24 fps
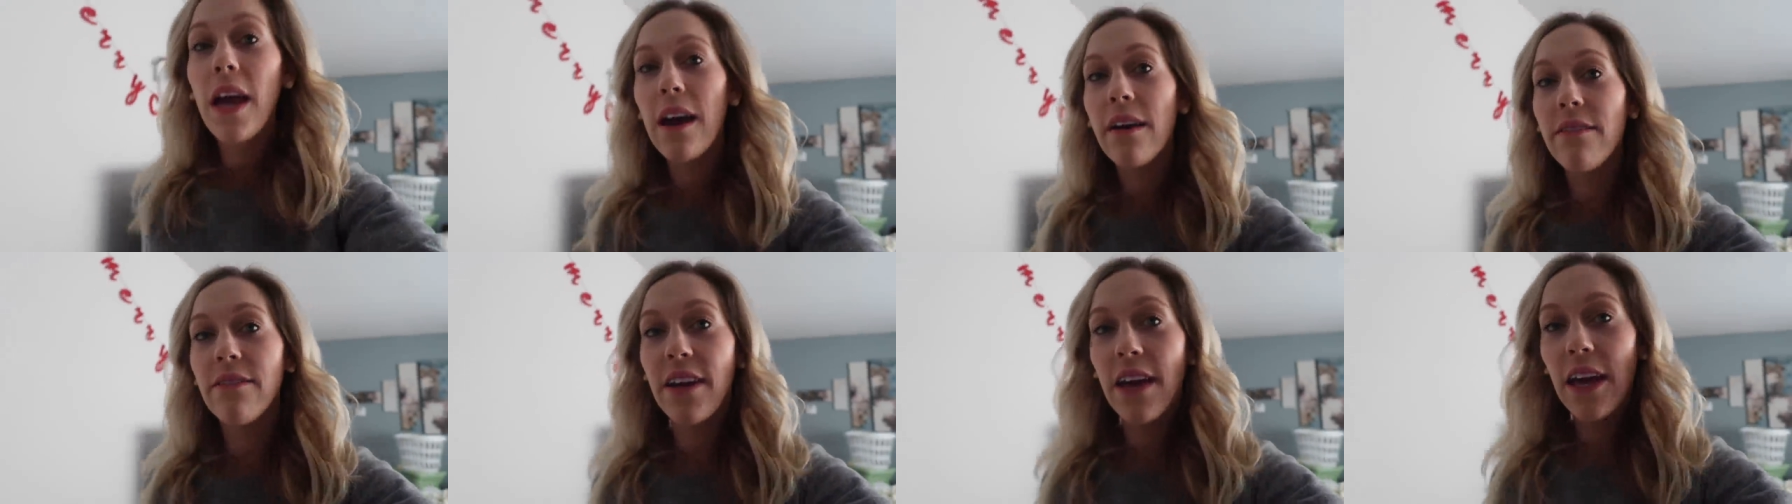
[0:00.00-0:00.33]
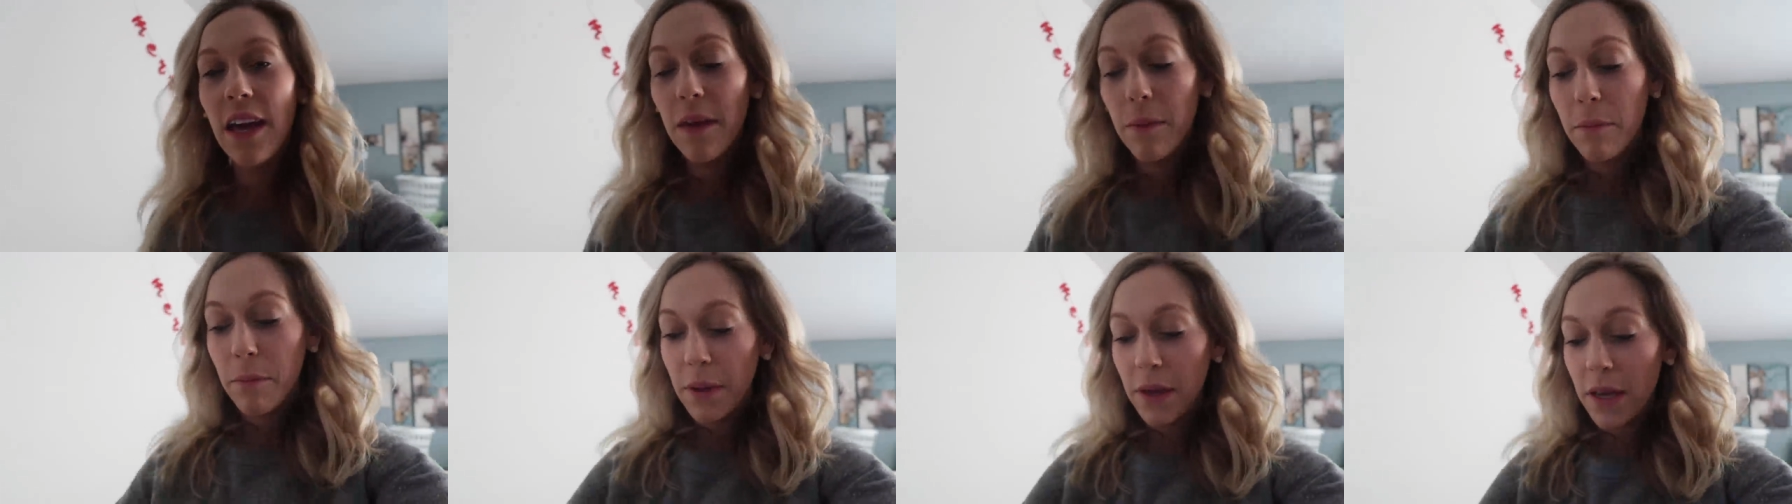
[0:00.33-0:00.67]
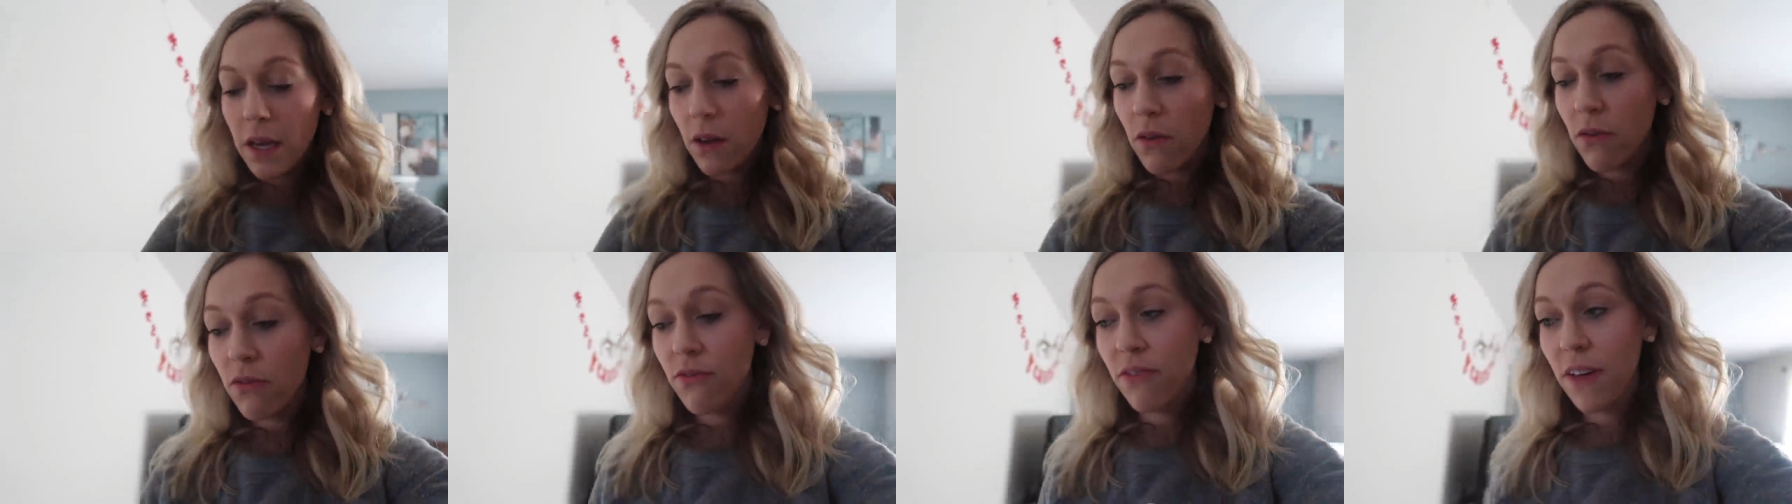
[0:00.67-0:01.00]
have a
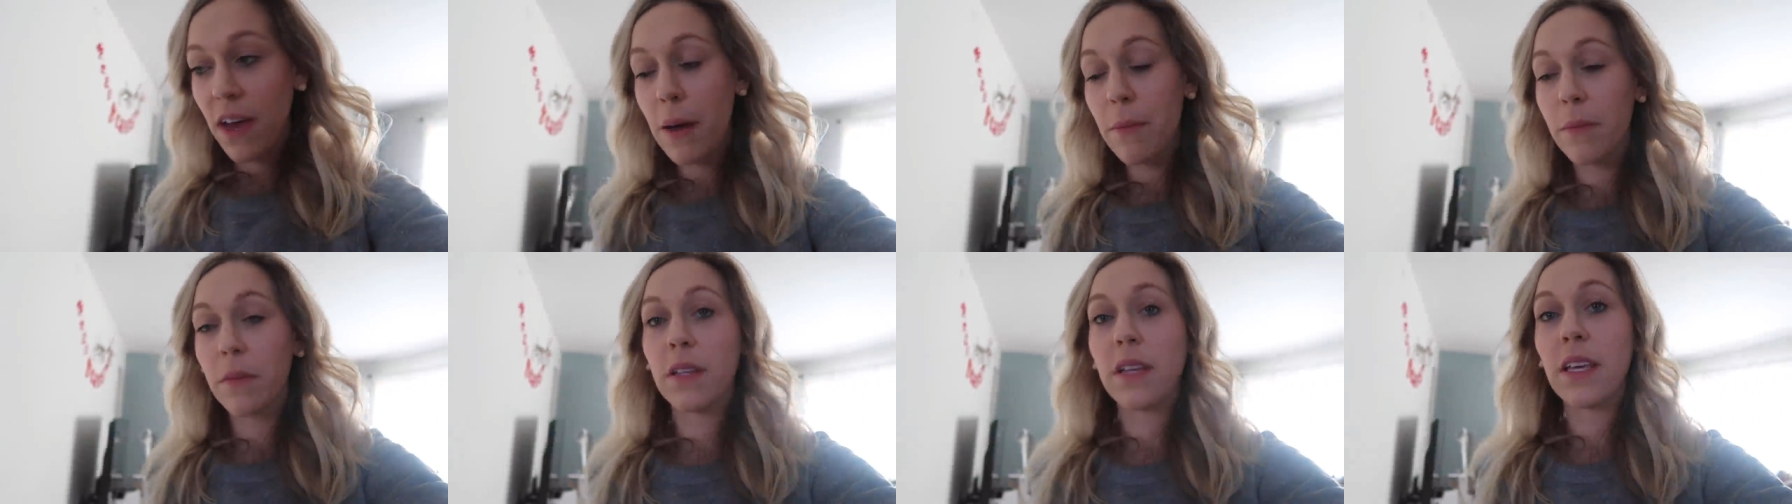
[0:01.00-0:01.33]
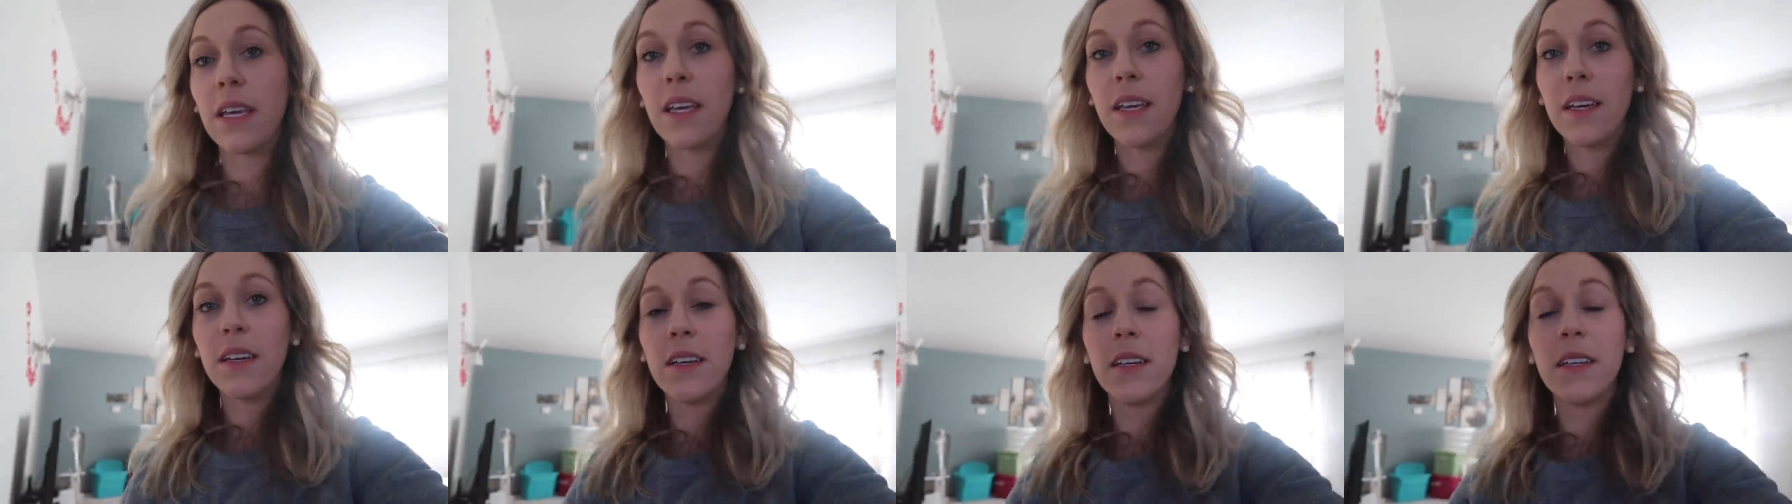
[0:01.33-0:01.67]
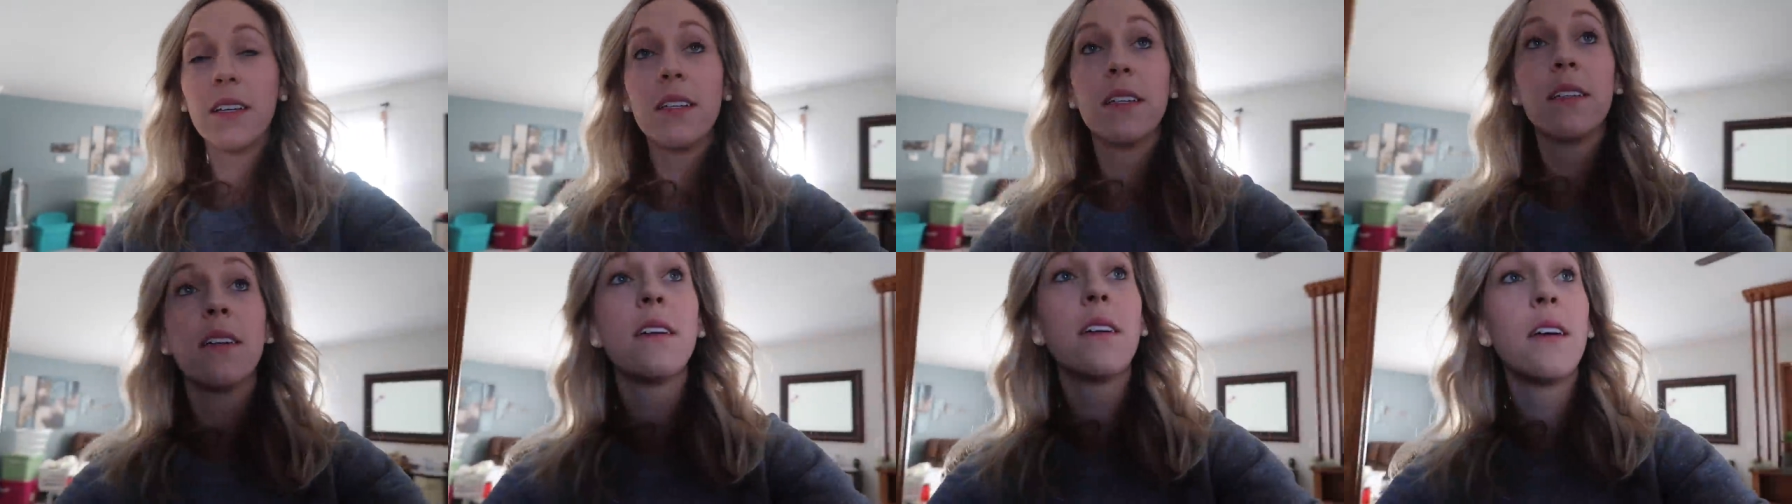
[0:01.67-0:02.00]
big family
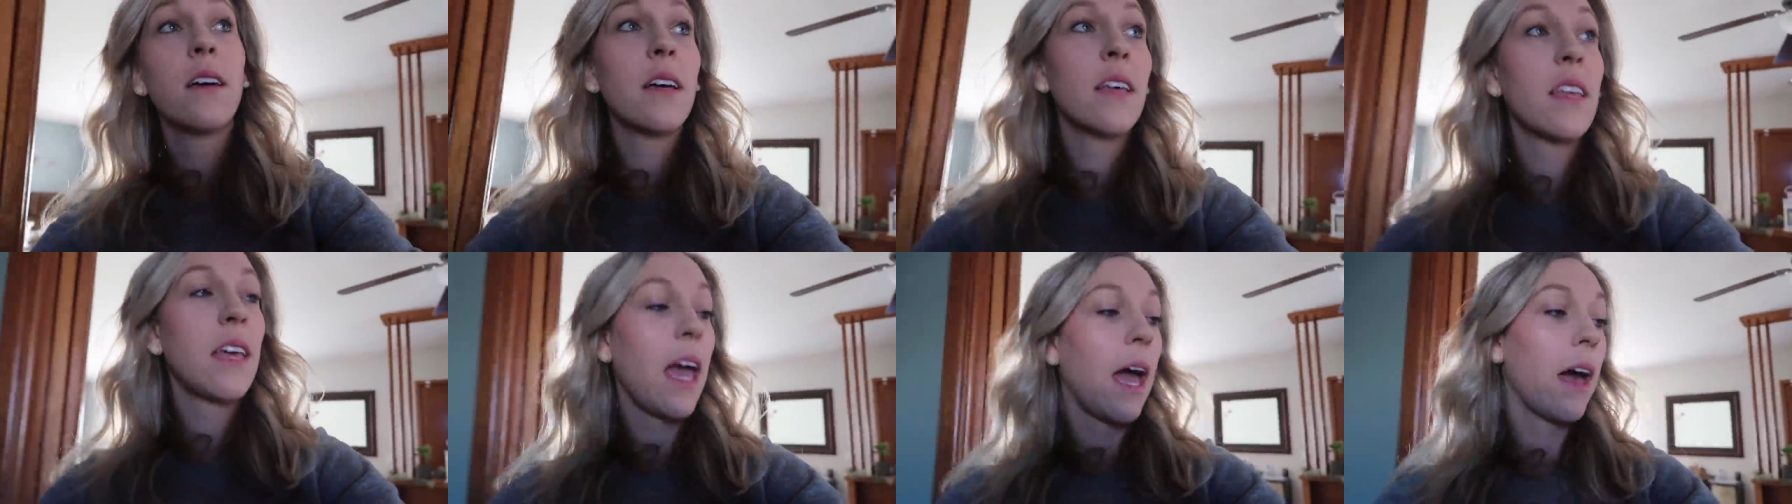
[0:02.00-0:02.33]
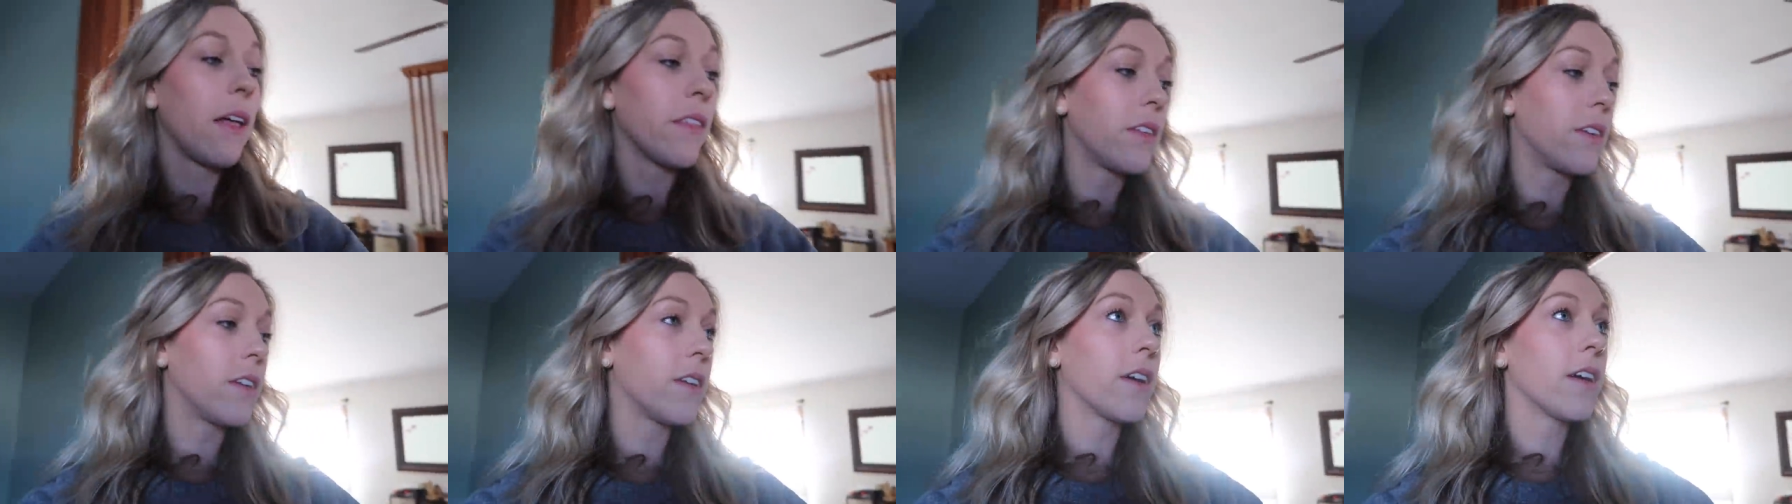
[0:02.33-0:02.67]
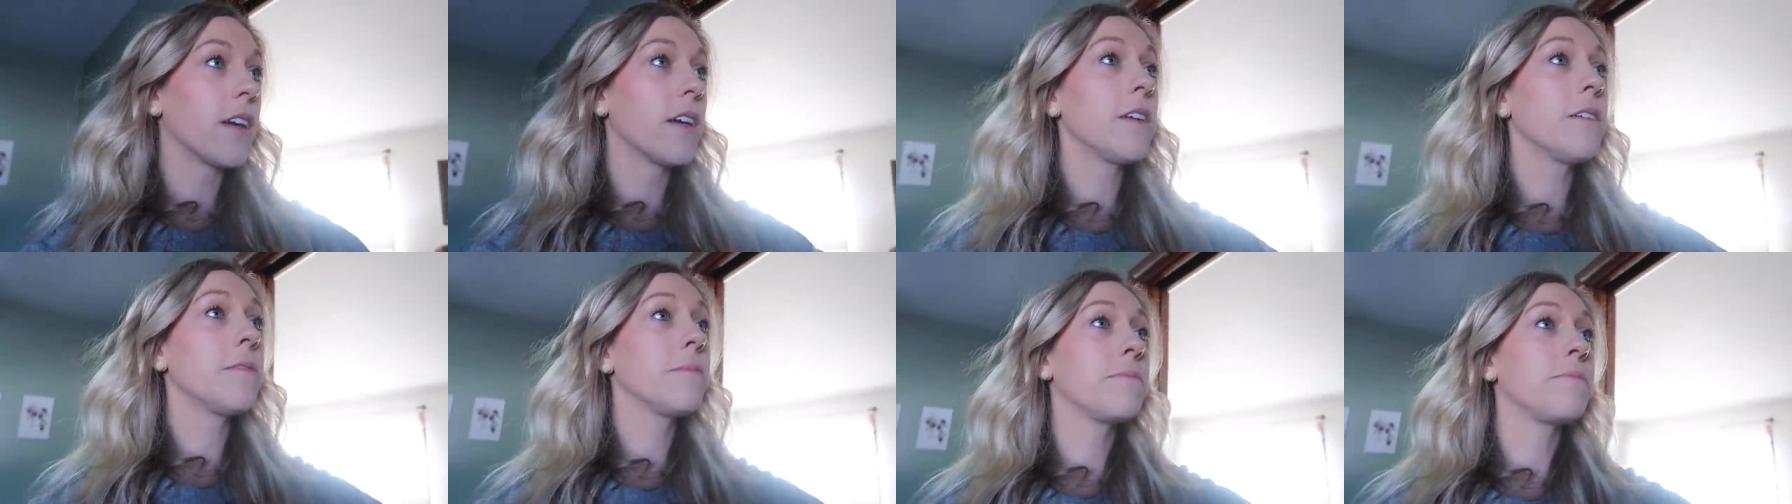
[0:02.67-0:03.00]

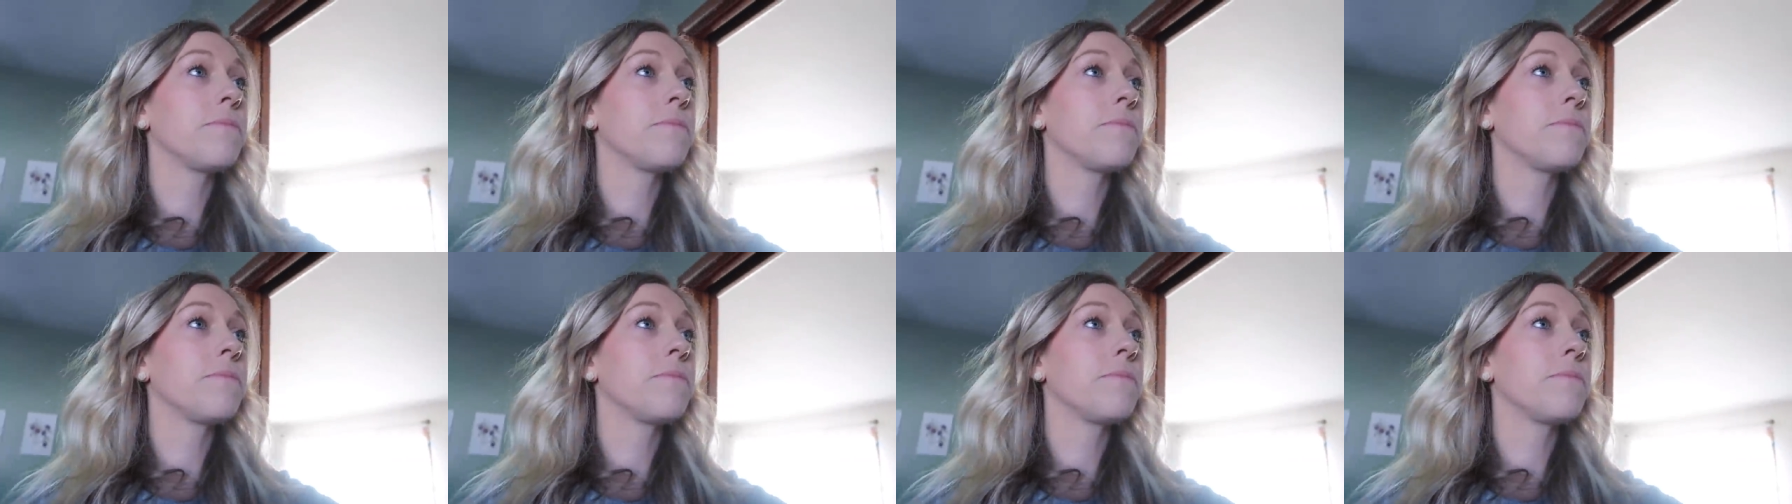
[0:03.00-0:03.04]
calendar.